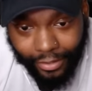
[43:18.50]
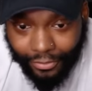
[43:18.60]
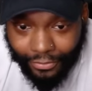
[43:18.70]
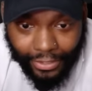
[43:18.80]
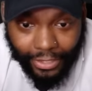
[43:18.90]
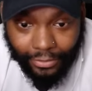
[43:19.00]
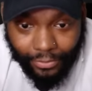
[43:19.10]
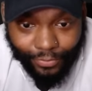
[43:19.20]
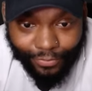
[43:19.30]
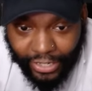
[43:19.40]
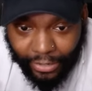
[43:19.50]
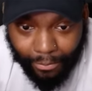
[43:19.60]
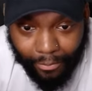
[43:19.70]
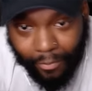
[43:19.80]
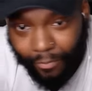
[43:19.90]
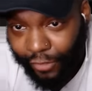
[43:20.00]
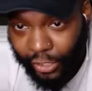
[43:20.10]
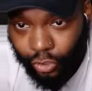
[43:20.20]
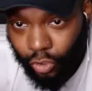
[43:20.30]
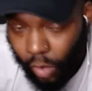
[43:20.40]
for the for the for
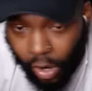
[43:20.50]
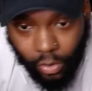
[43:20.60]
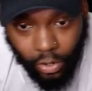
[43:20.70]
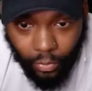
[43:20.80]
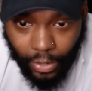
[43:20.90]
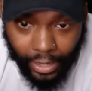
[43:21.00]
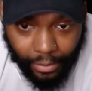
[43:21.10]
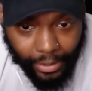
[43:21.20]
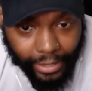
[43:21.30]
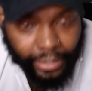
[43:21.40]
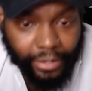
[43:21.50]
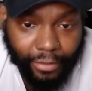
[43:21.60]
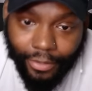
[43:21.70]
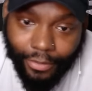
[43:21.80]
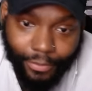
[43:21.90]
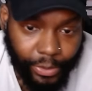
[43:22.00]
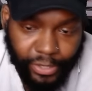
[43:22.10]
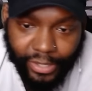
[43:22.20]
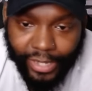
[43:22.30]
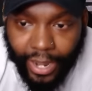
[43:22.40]
the duo or what, but
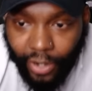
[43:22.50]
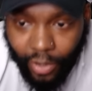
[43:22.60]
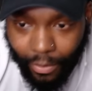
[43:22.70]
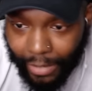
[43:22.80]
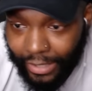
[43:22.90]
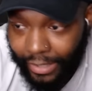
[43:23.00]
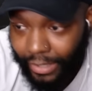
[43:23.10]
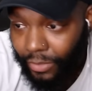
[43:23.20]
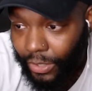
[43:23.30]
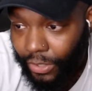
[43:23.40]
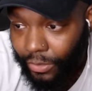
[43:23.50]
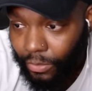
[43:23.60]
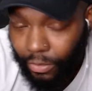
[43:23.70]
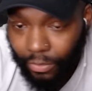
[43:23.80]
standing on business when you